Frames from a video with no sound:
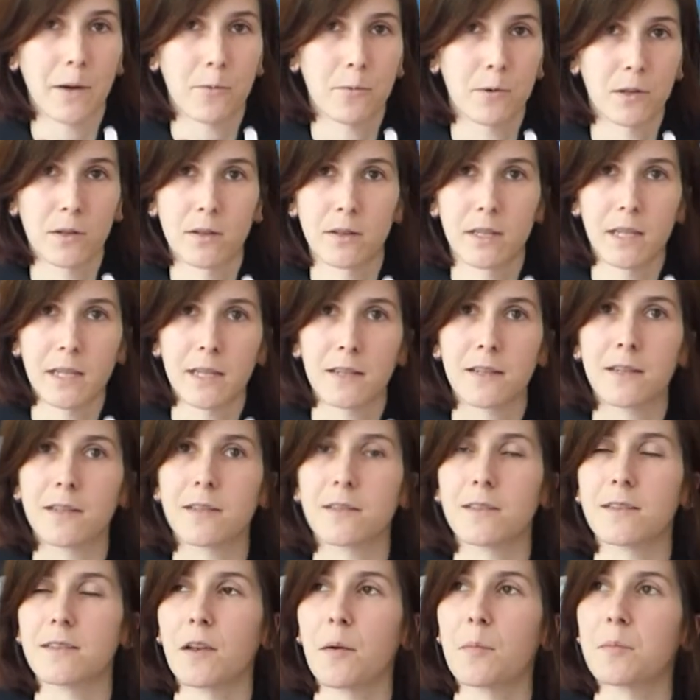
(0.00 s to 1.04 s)
I will link
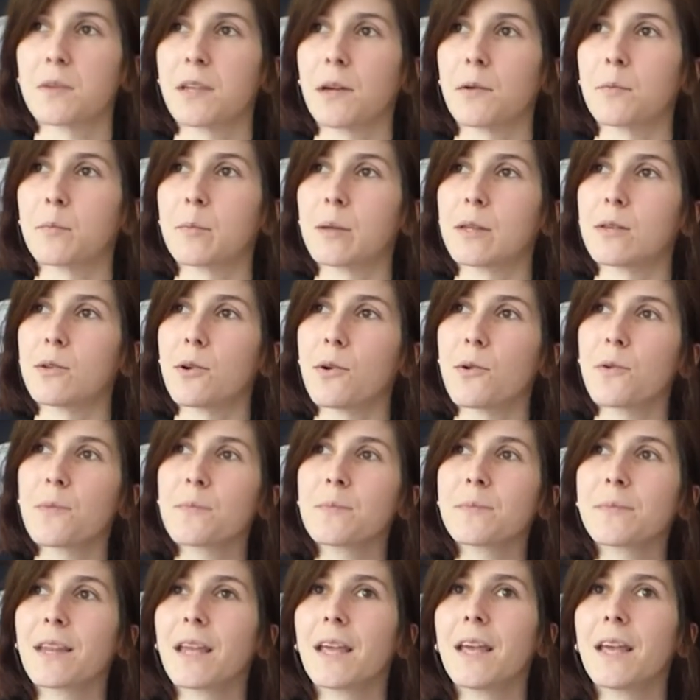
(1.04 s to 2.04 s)
some down below.